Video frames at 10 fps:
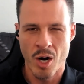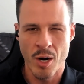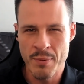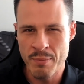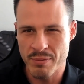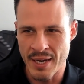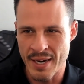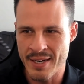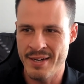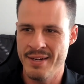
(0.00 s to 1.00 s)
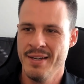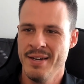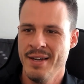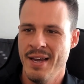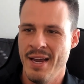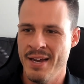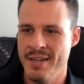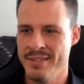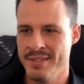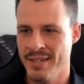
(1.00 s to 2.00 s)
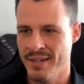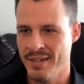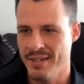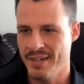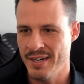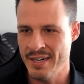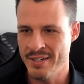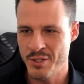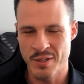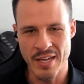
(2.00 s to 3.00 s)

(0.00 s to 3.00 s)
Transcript: urban planning, and so